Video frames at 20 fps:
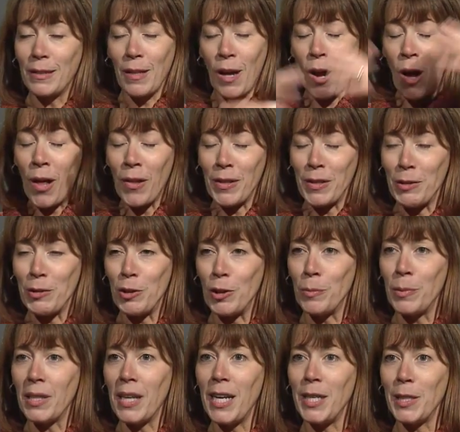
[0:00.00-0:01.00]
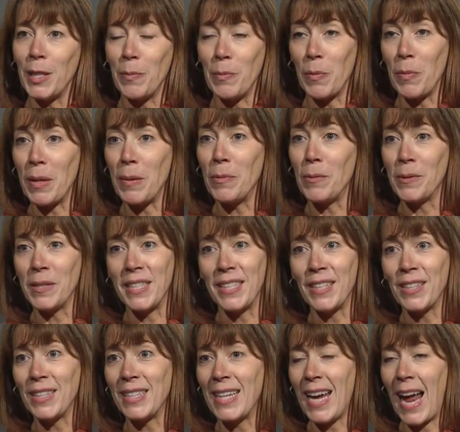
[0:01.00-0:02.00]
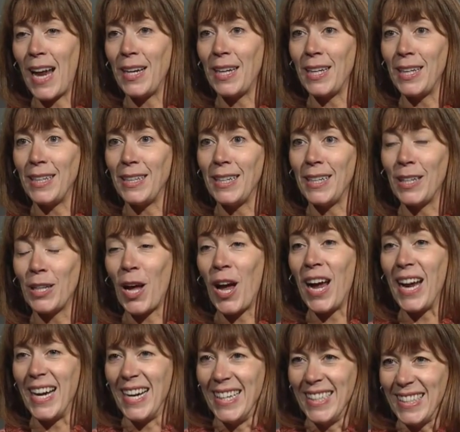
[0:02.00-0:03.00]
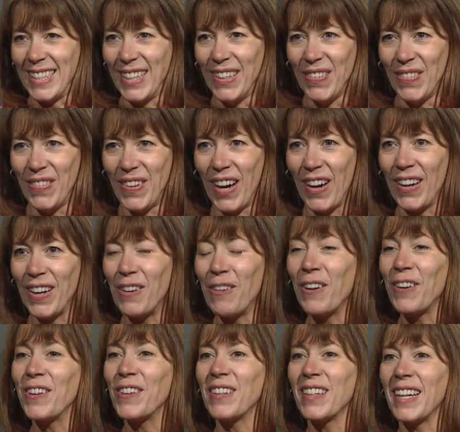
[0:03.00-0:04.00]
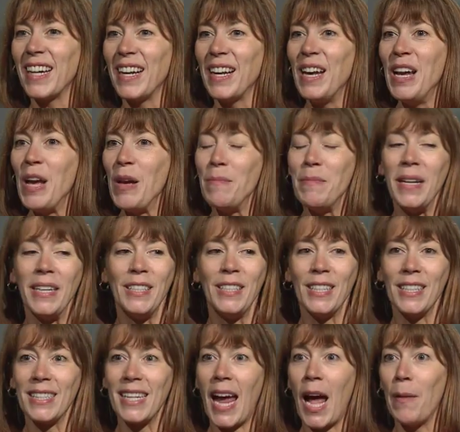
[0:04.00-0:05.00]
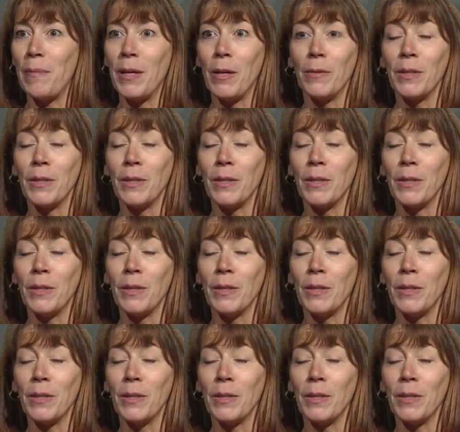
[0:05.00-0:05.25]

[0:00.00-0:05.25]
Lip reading: all this jubilation, but people were still standing in lines, very orderly, but just happy. It